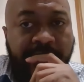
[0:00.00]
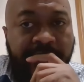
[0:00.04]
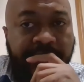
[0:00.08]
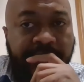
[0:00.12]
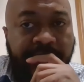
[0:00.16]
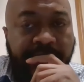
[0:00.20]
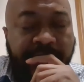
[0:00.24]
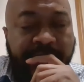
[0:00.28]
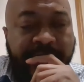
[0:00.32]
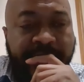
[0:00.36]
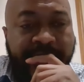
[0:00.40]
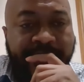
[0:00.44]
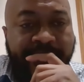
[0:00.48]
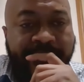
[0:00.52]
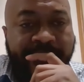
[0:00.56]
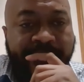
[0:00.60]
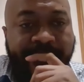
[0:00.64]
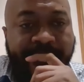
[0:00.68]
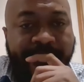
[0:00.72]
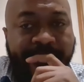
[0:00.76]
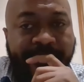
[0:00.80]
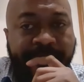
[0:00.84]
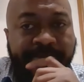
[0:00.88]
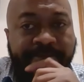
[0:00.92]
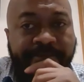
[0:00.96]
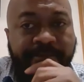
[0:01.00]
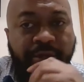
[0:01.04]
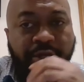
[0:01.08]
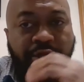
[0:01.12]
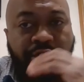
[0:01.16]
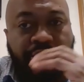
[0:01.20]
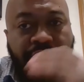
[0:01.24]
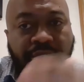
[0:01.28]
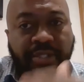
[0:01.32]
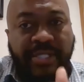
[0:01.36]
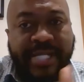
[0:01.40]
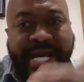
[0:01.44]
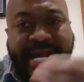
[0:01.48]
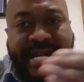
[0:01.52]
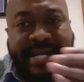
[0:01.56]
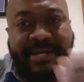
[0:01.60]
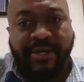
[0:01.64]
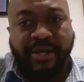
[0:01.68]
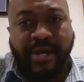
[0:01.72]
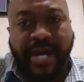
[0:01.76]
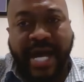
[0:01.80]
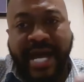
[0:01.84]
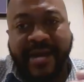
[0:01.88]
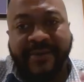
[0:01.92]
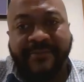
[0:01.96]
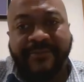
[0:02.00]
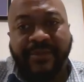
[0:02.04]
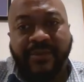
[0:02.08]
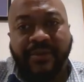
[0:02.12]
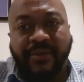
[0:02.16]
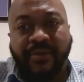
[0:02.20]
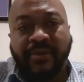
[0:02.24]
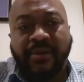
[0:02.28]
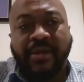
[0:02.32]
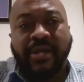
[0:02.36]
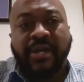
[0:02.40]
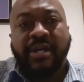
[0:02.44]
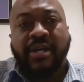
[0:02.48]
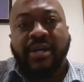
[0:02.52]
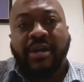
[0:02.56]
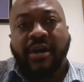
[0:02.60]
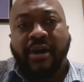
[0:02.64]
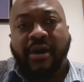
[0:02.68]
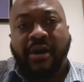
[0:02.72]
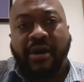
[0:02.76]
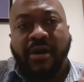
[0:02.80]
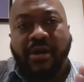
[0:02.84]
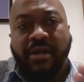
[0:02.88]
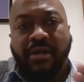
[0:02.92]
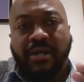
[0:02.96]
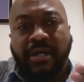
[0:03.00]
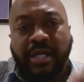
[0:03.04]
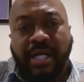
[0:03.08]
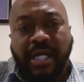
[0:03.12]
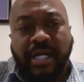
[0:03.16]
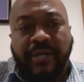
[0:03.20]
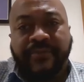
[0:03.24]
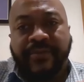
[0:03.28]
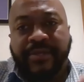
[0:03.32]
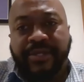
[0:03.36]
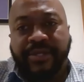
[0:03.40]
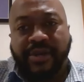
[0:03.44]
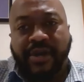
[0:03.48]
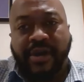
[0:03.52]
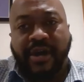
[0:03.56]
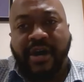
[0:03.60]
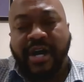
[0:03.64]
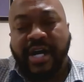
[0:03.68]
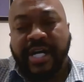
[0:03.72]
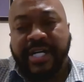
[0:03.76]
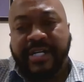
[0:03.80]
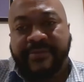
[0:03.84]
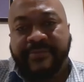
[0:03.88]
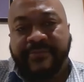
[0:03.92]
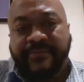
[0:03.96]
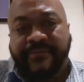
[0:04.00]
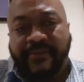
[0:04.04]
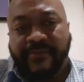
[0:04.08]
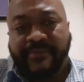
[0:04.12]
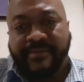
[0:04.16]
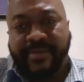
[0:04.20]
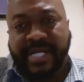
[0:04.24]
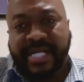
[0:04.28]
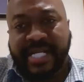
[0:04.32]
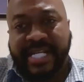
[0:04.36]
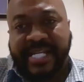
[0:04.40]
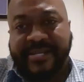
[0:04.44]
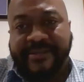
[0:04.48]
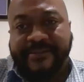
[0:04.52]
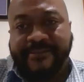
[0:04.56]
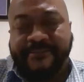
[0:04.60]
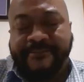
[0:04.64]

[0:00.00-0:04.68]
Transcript: You know, you should not have no love in your heart for money.